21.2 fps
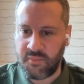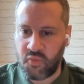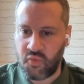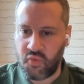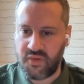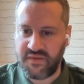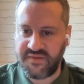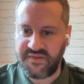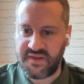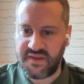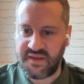I'm
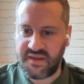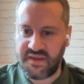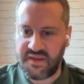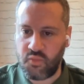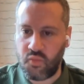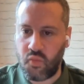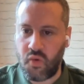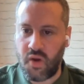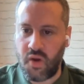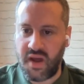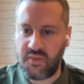always
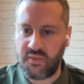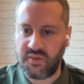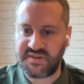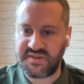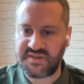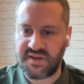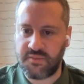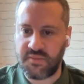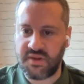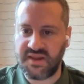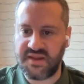thinking, why would
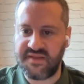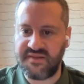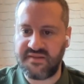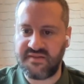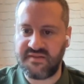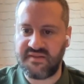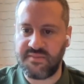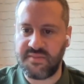someone listen